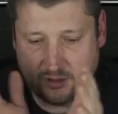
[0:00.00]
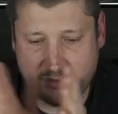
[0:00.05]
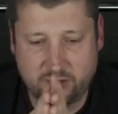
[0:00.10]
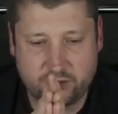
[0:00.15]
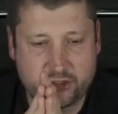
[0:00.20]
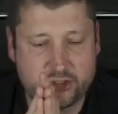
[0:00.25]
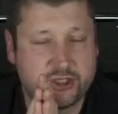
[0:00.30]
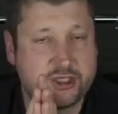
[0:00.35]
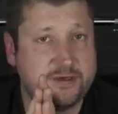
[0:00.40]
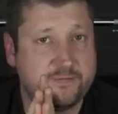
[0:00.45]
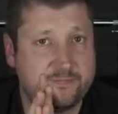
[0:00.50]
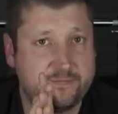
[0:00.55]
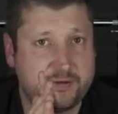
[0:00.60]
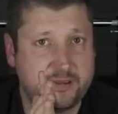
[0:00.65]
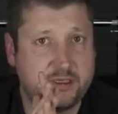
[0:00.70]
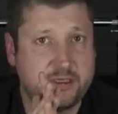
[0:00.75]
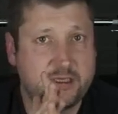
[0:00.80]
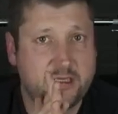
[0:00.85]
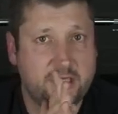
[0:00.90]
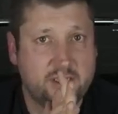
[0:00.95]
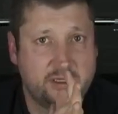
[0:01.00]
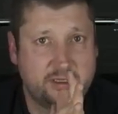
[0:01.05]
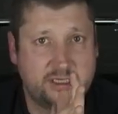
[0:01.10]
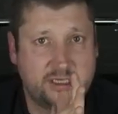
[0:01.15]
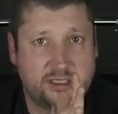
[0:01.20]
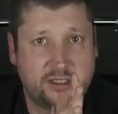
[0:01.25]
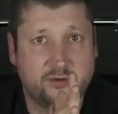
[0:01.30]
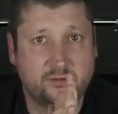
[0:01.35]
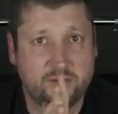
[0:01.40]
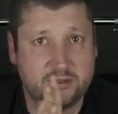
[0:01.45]
shift
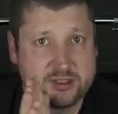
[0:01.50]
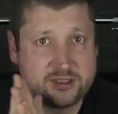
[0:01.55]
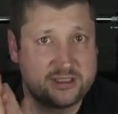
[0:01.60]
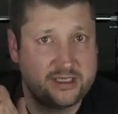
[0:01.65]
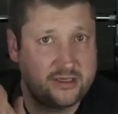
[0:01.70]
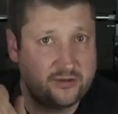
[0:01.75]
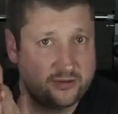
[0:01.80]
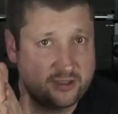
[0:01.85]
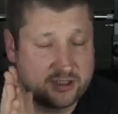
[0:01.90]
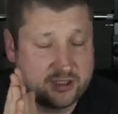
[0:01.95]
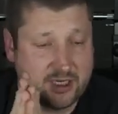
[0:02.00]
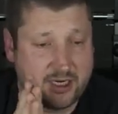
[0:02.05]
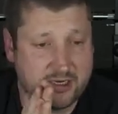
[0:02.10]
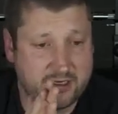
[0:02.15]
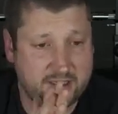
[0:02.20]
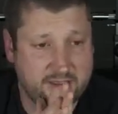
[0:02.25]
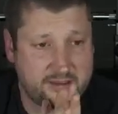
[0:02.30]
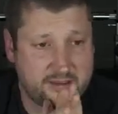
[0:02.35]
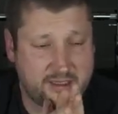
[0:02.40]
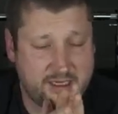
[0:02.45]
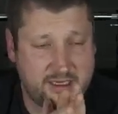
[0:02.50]
that you will see on the target.